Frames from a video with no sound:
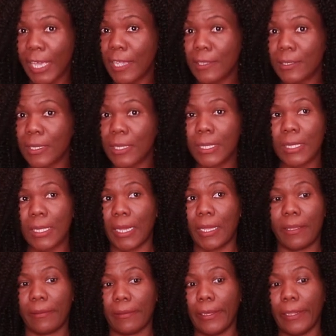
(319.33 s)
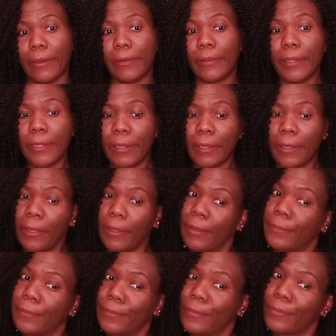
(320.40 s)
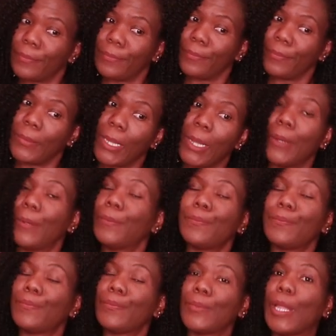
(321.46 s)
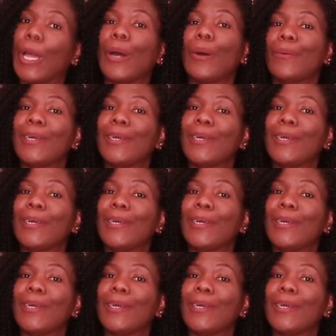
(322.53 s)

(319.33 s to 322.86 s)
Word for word: cases like you know no no